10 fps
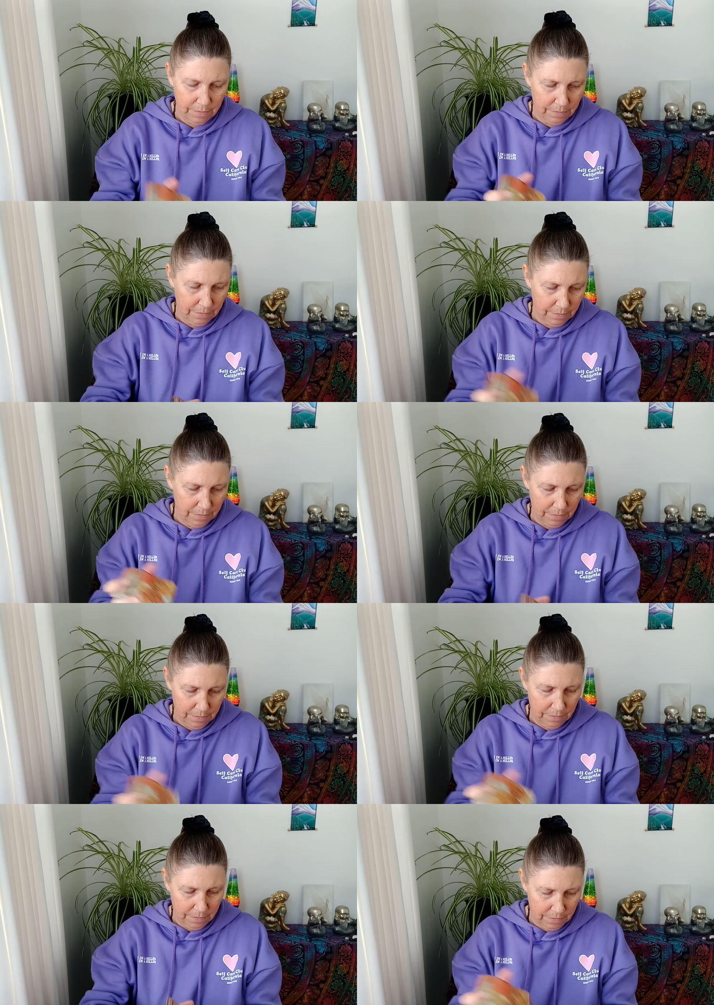
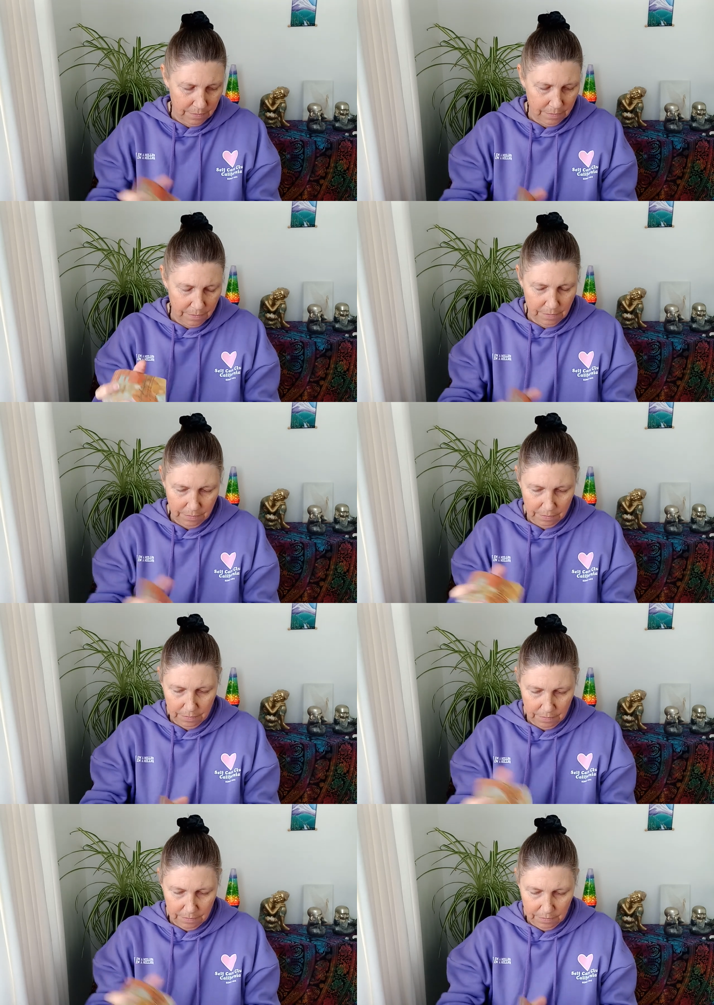
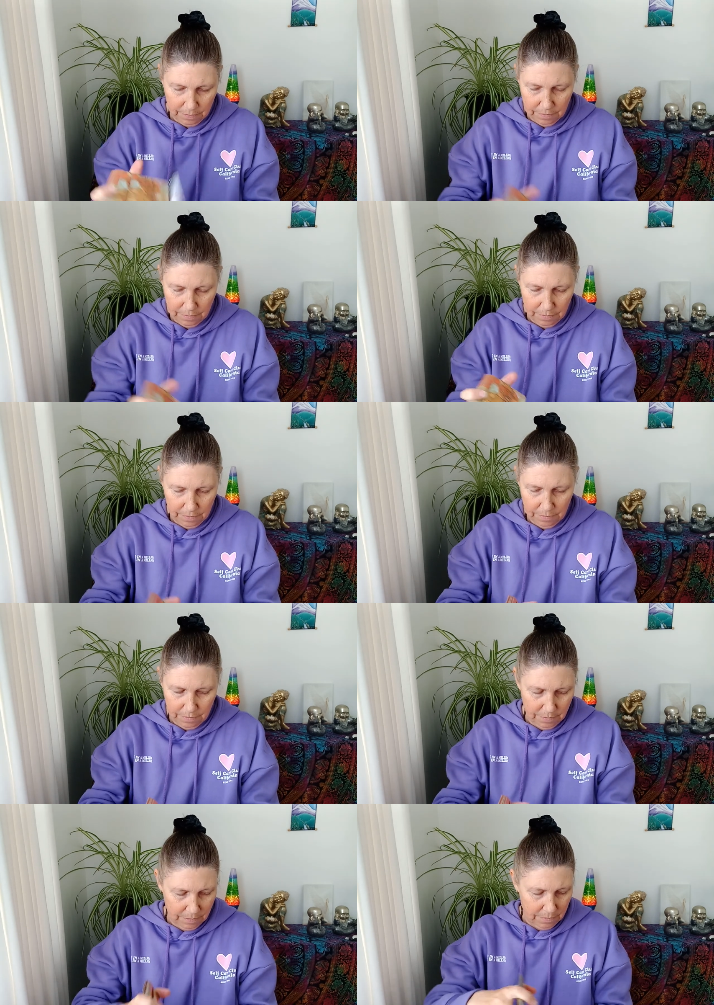
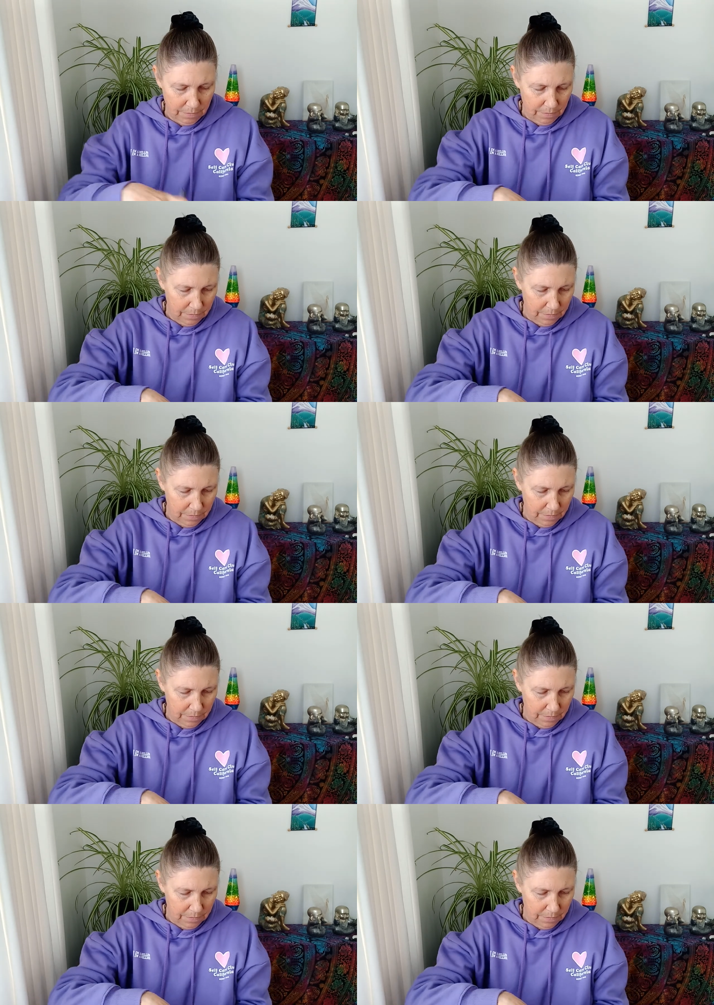(silence)